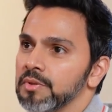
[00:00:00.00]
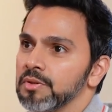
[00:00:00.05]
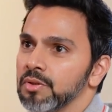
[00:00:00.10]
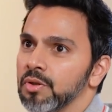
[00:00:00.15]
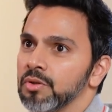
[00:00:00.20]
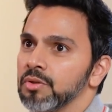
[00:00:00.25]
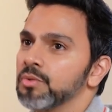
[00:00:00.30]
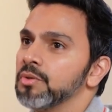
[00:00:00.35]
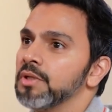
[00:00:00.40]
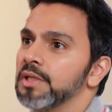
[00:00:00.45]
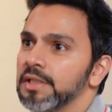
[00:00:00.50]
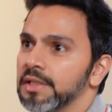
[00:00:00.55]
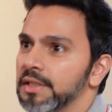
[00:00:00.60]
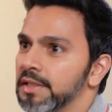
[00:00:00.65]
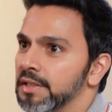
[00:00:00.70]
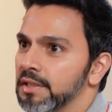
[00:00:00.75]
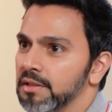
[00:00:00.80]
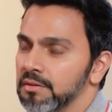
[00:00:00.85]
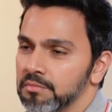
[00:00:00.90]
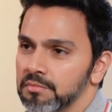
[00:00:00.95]
not only in
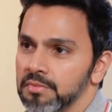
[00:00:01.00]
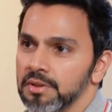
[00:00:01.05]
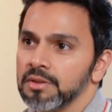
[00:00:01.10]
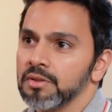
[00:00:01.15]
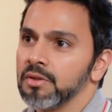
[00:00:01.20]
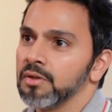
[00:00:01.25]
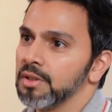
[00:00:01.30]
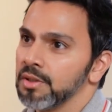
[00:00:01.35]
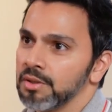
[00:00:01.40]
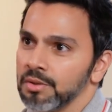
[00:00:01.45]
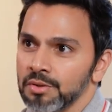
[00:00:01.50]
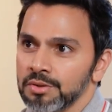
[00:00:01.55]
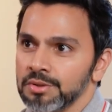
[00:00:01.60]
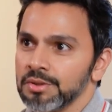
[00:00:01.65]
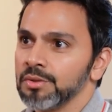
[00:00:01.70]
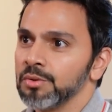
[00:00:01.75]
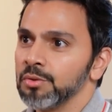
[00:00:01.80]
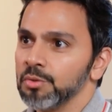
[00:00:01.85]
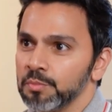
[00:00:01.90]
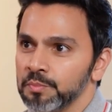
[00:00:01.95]
India but all across the
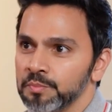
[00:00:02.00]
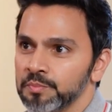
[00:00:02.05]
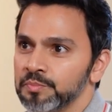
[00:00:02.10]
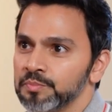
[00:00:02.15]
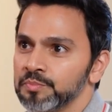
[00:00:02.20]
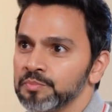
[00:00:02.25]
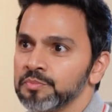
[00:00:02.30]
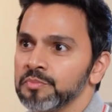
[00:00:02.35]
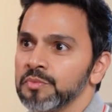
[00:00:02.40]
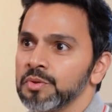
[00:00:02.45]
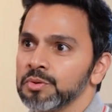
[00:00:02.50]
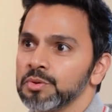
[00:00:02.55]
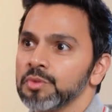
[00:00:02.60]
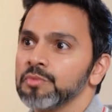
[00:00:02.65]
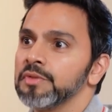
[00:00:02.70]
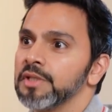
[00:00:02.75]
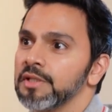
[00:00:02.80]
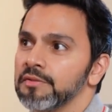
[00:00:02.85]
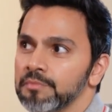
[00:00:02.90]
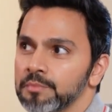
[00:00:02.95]
globe. So
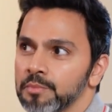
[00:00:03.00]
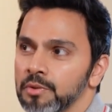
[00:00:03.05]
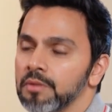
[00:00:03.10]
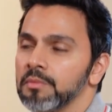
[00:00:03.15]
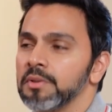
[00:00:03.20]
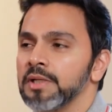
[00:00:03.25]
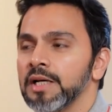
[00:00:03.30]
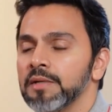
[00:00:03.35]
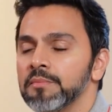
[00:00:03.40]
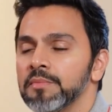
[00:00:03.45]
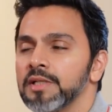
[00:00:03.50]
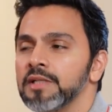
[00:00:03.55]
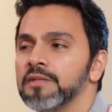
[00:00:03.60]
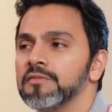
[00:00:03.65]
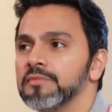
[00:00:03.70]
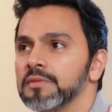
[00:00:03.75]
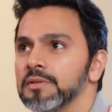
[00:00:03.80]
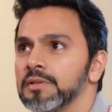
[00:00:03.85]
we have probably, I believe,